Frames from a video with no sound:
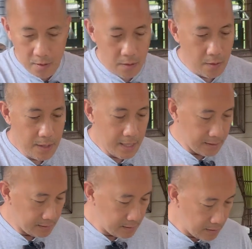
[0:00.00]

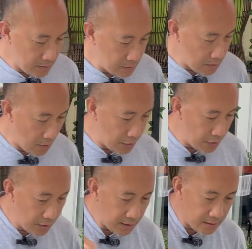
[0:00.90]
Alright, so
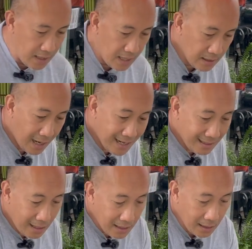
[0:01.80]
onion is done. I
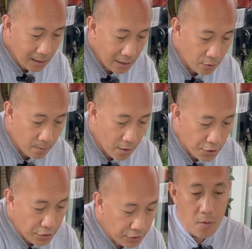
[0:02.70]
like a lot of
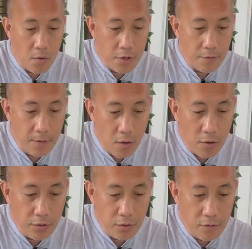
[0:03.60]
onions. More of the
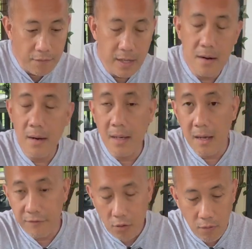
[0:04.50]
onion over here,
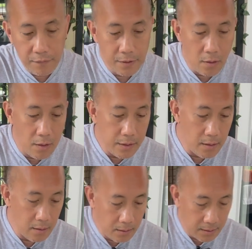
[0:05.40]
leftover
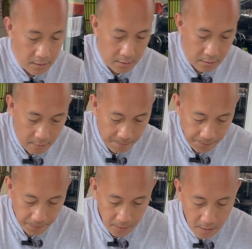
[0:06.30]
onion. So
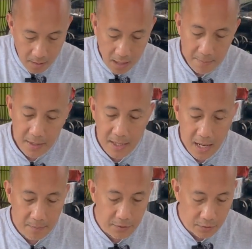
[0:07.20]
I'm gonna
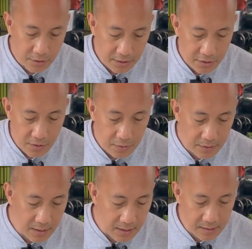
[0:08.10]
have to just use
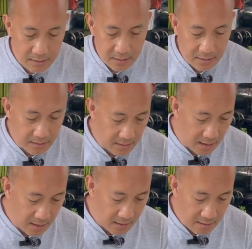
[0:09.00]
this instead.